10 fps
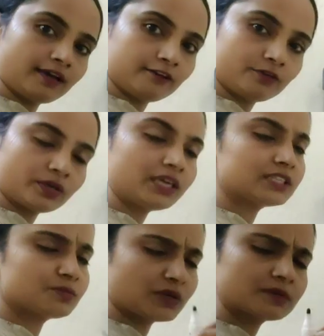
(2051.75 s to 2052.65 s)
Okay, it
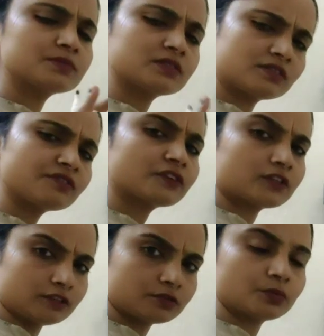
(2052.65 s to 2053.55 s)
becomes difficult
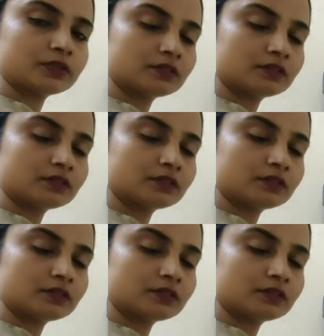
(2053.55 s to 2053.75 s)
with